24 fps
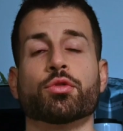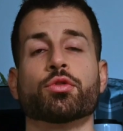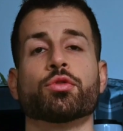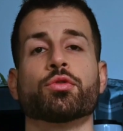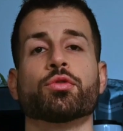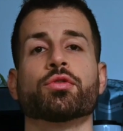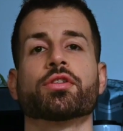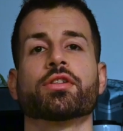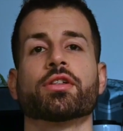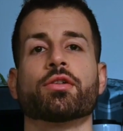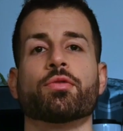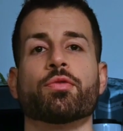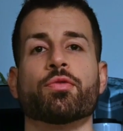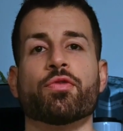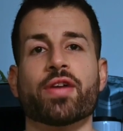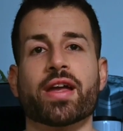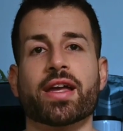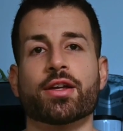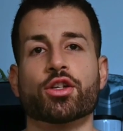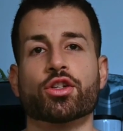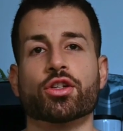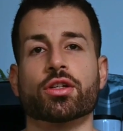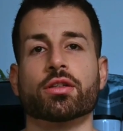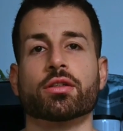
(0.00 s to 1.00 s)
to
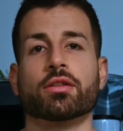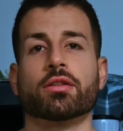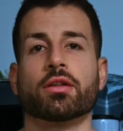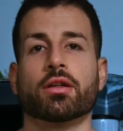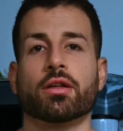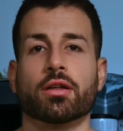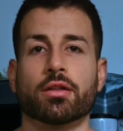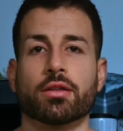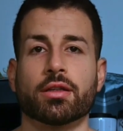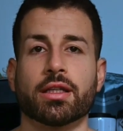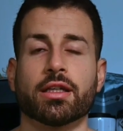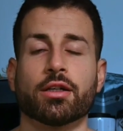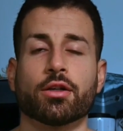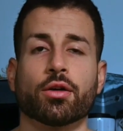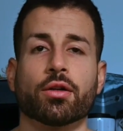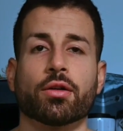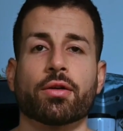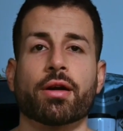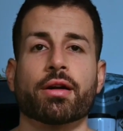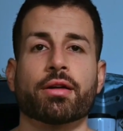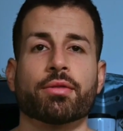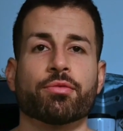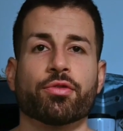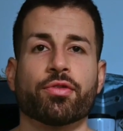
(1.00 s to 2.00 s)
starvation, the
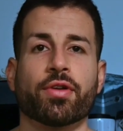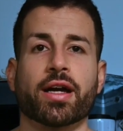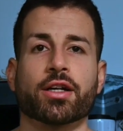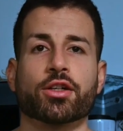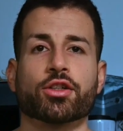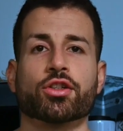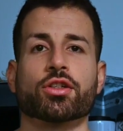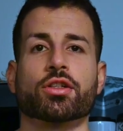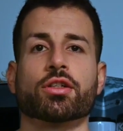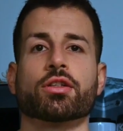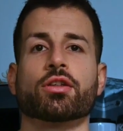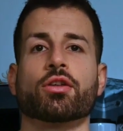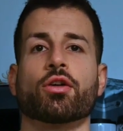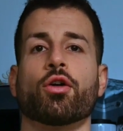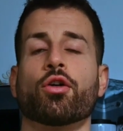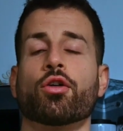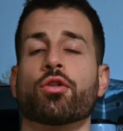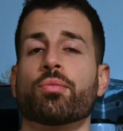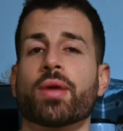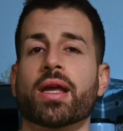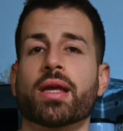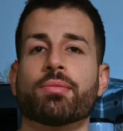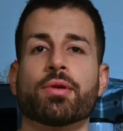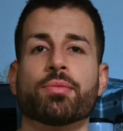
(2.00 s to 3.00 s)
cholera infection,
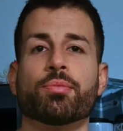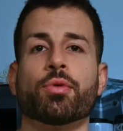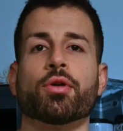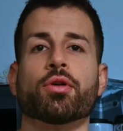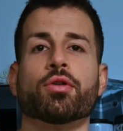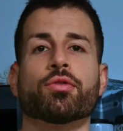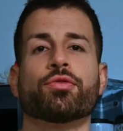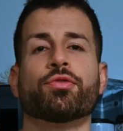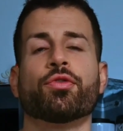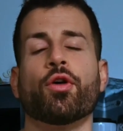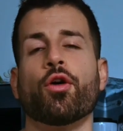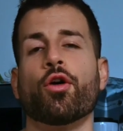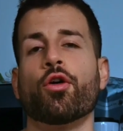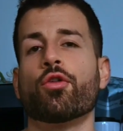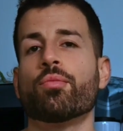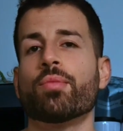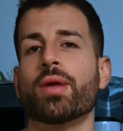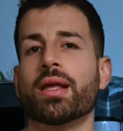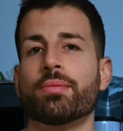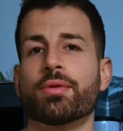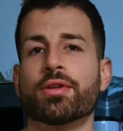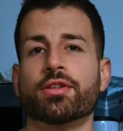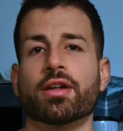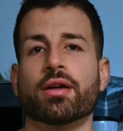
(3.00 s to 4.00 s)
or maybe both, or
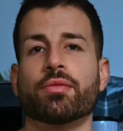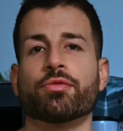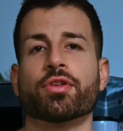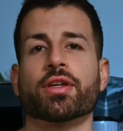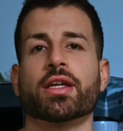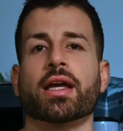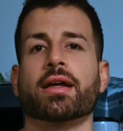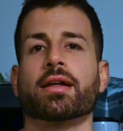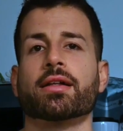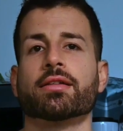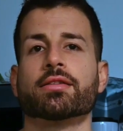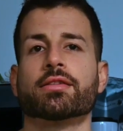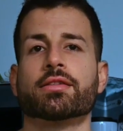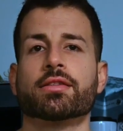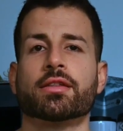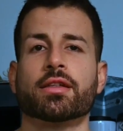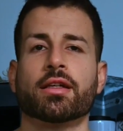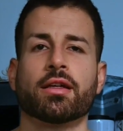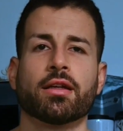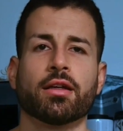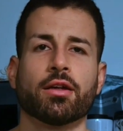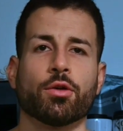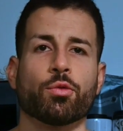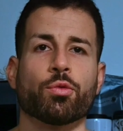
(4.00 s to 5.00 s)
maybe something else,
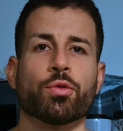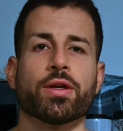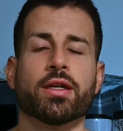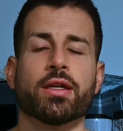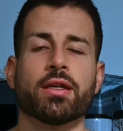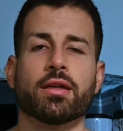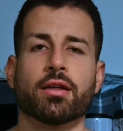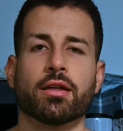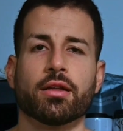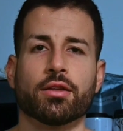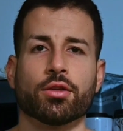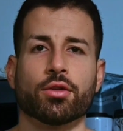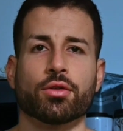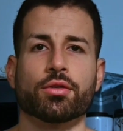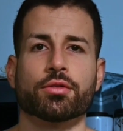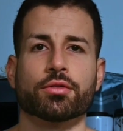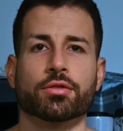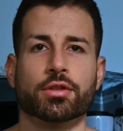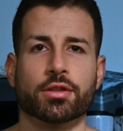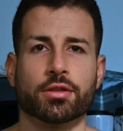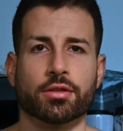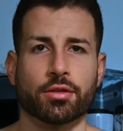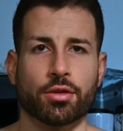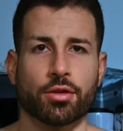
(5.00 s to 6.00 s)
we
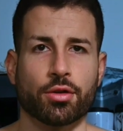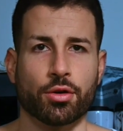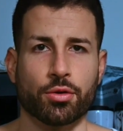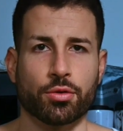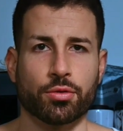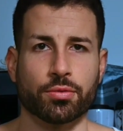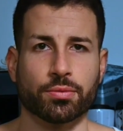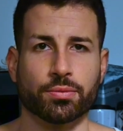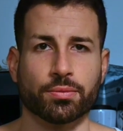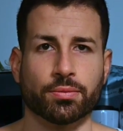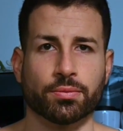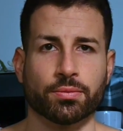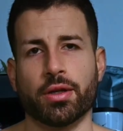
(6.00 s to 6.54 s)
don't know.